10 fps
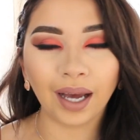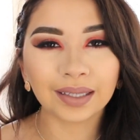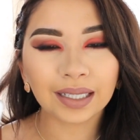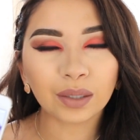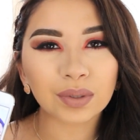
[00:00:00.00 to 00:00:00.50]
I
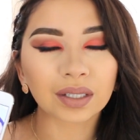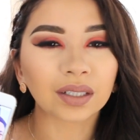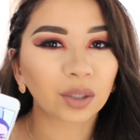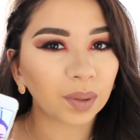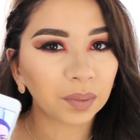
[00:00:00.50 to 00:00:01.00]
think it was a
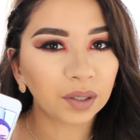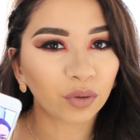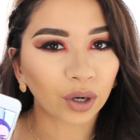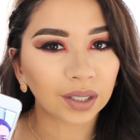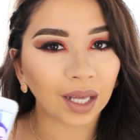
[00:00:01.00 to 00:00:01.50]
little bit
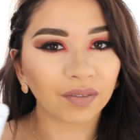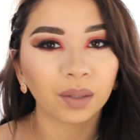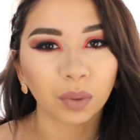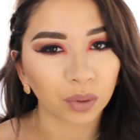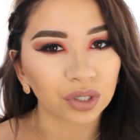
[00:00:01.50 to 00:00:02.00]
before
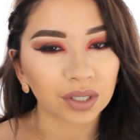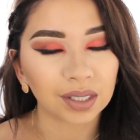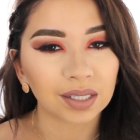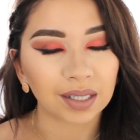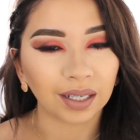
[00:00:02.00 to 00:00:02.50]
eleven, but we're just
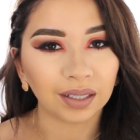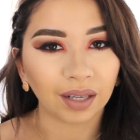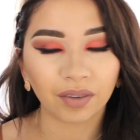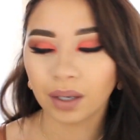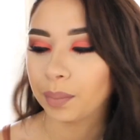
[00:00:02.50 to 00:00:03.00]
going to say
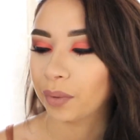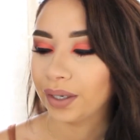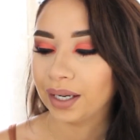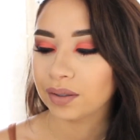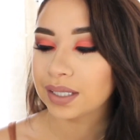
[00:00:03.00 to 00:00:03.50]
eleven, but
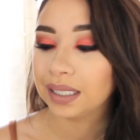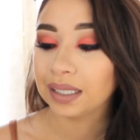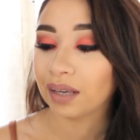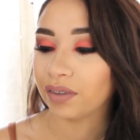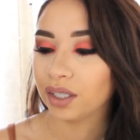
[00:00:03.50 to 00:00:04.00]
right now it's
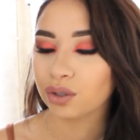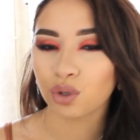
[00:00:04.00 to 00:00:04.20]
eleven